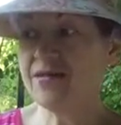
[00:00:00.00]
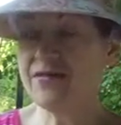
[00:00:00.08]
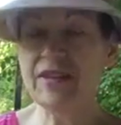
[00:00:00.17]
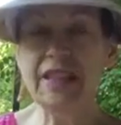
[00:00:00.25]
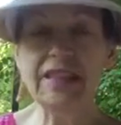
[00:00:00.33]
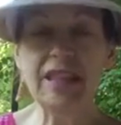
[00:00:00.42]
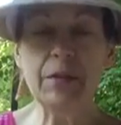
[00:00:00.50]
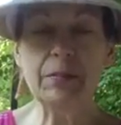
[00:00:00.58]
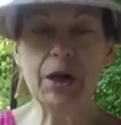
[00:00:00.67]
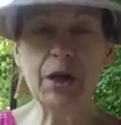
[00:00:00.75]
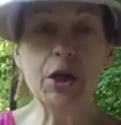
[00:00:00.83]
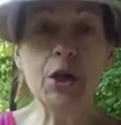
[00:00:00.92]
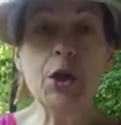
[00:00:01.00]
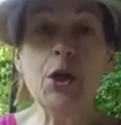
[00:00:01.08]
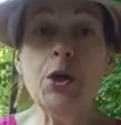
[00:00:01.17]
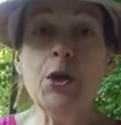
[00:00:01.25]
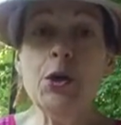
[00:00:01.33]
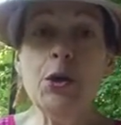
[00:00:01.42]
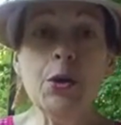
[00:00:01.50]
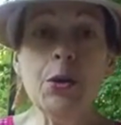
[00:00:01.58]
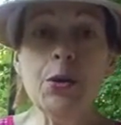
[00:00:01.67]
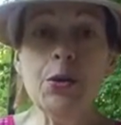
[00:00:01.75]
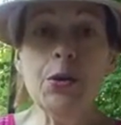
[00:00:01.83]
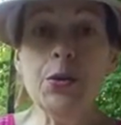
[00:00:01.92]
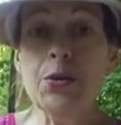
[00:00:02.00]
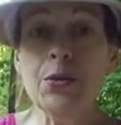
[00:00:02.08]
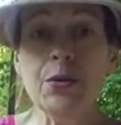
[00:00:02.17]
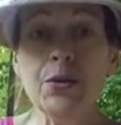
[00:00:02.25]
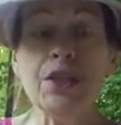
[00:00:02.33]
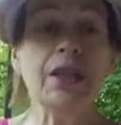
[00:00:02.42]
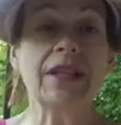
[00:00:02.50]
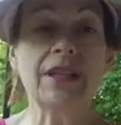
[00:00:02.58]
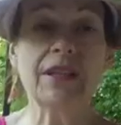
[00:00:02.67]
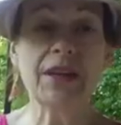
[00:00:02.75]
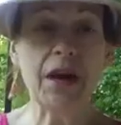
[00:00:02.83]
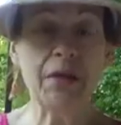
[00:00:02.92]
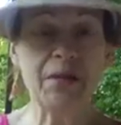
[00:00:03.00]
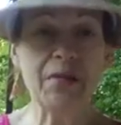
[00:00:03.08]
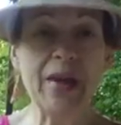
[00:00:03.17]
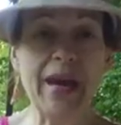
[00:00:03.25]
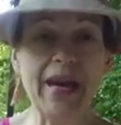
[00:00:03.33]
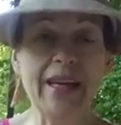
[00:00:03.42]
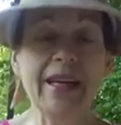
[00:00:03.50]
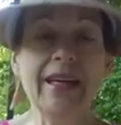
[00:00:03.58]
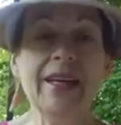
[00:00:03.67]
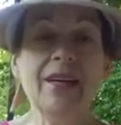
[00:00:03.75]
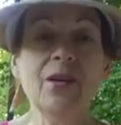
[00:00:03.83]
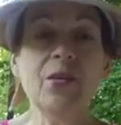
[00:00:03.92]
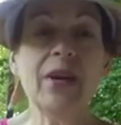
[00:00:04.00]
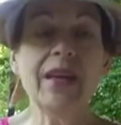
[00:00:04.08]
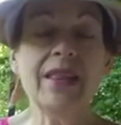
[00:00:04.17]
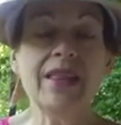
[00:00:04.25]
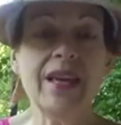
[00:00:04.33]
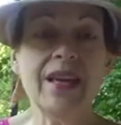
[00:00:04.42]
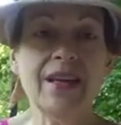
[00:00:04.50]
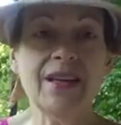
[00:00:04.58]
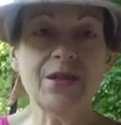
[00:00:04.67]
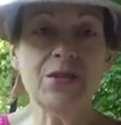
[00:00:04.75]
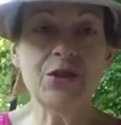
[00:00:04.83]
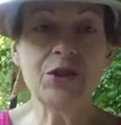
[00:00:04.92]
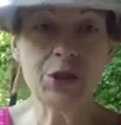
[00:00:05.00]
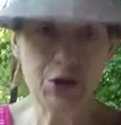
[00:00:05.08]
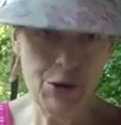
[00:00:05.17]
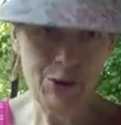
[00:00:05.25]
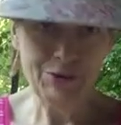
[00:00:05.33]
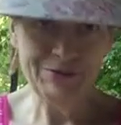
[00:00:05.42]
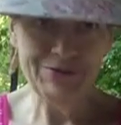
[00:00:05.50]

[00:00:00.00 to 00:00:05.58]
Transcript: filled up a huge clear garbage bag with things to go.